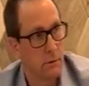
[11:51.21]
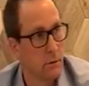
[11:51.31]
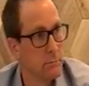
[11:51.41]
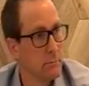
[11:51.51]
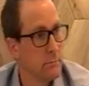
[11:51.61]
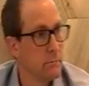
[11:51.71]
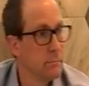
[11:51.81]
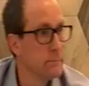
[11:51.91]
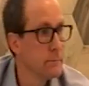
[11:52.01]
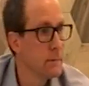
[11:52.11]
So
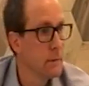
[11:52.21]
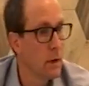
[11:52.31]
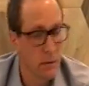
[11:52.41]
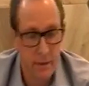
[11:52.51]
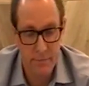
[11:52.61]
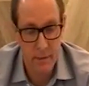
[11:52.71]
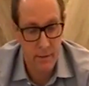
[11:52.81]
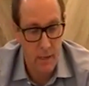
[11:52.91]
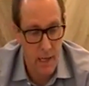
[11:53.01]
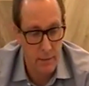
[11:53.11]
I'll leave it
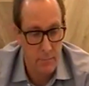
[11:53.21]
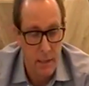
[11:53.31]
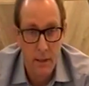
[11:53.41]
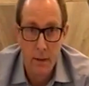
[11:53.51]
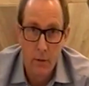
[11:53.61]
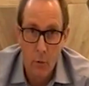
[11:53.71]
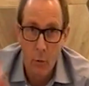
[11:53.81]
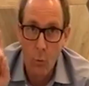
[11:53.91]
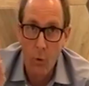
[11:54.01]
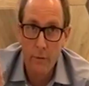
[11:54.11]
at that.
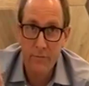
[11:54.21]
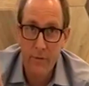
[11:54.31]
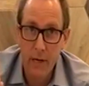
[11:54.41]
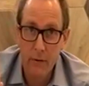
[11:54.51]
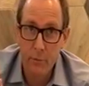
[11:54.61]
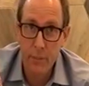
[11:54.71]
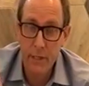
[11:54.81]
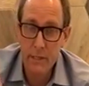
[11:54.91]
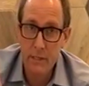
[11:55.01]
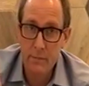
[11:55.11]
One final
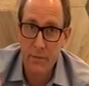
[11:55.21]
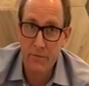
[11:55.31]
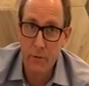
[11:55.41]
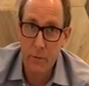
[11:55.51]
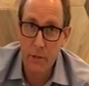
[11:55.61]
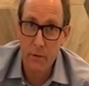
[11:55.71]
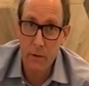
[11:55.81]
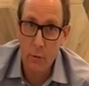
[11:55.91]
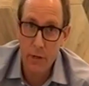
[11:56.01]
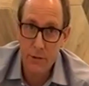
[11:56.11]
piece before we go
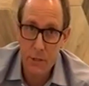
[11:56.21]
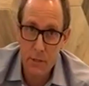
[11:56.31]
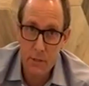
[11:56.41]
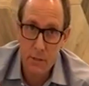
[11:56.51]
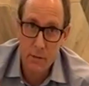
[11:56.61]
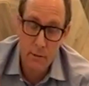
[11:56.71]
to questions.